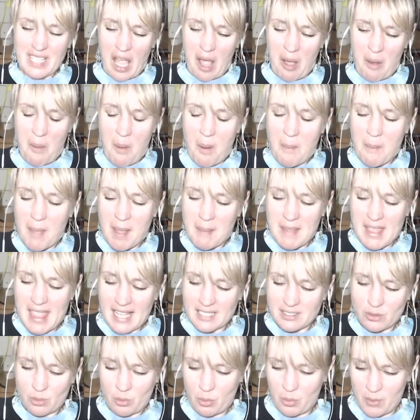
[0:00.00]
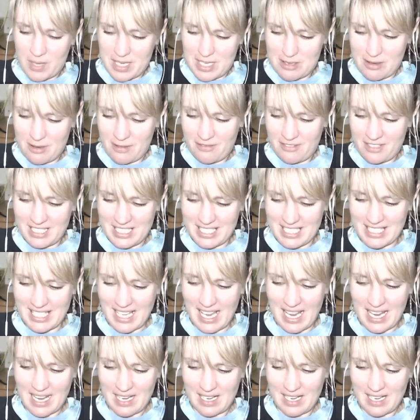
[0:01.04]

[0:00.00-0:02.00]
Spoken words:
Oh, well, maybe that's all we do for today.